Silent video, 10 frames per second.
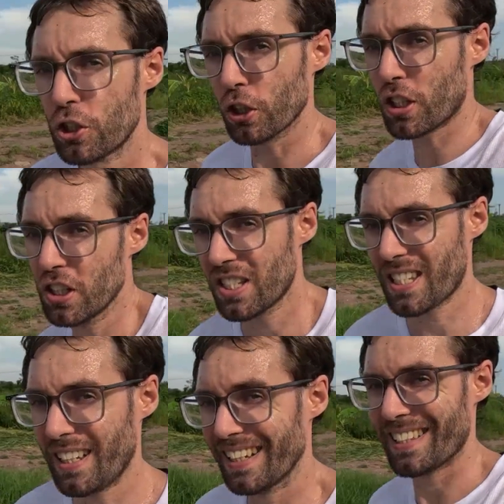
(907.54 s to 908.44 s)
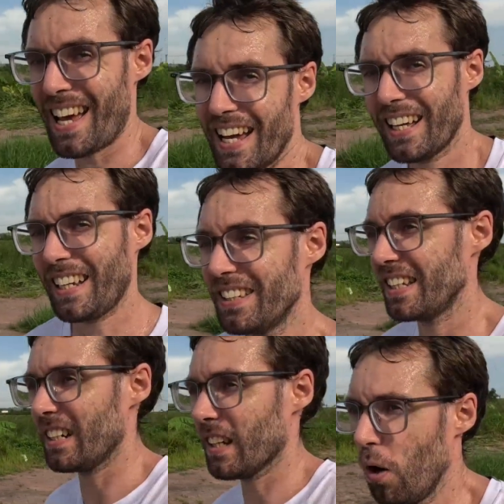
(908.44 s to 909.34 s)
should consider tackling
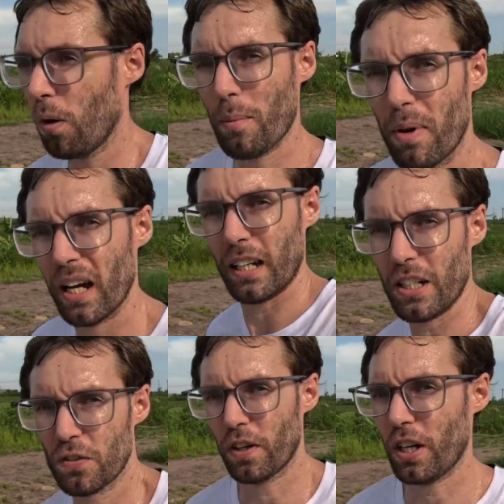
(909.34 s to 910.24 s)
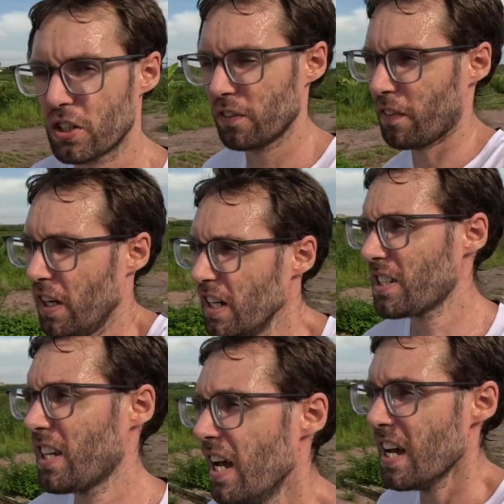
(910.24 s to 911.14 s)
the lower mileage version
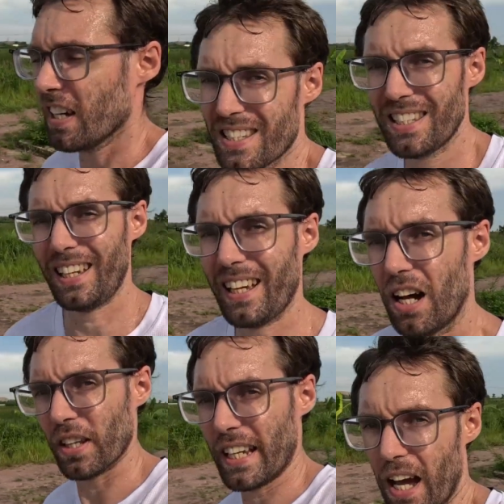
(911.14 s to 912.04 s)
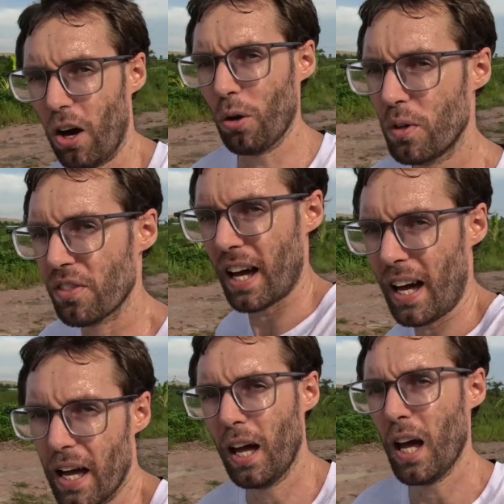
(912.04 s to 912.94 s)
first and seeing how they get on with
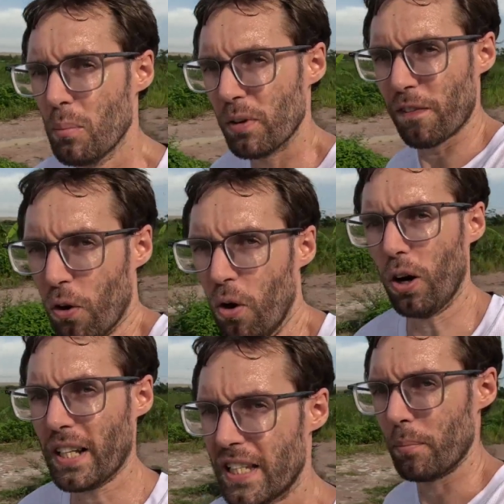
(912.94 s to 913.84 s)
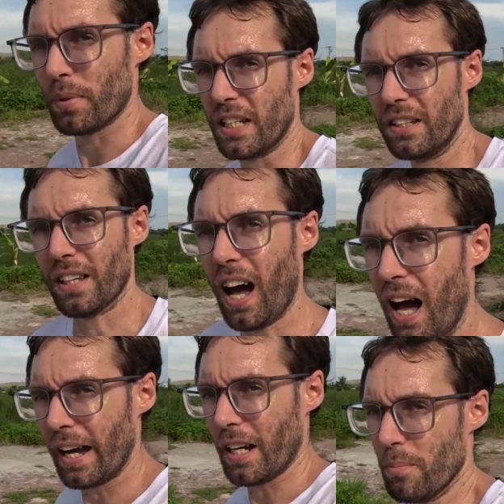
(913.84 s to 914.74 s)
that before attempting the
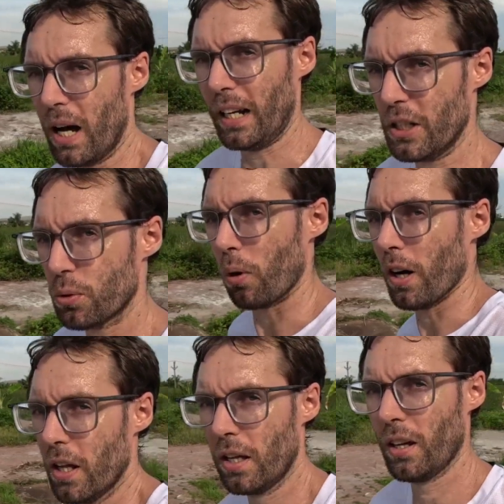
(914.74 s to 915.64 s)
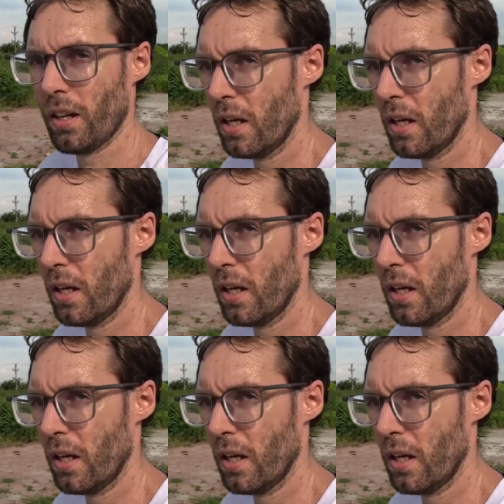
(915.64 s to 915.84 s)
higher mileage one.